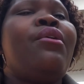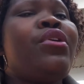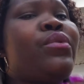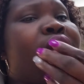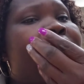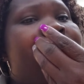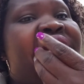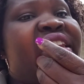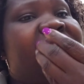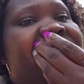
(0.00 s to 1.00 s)
would
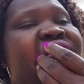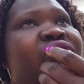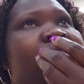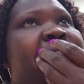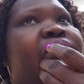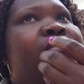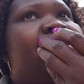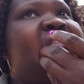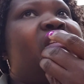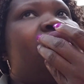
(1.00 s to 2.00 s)
recommend it for the
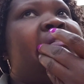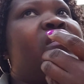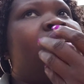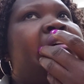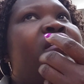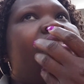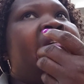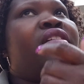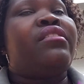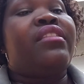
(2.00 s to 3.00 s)
person
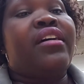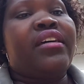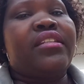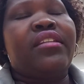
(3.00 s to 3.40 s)
that